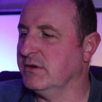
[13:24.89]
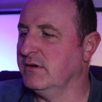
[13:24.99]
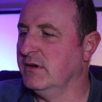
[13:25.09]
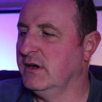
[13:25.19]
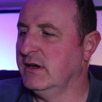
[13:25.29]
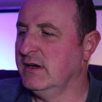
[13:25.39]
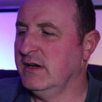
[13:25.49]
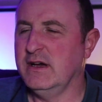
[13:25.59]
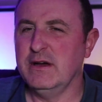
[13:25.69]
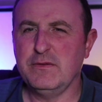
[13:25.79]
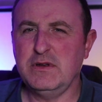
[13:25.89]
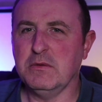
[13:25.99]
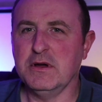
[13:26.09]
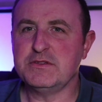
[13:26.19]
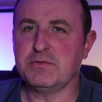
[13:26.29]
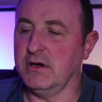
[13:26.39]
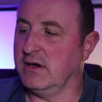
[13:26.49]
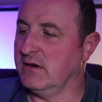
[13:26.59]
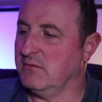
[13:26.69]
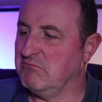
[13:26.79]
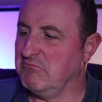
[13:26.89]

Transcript: but for the most part,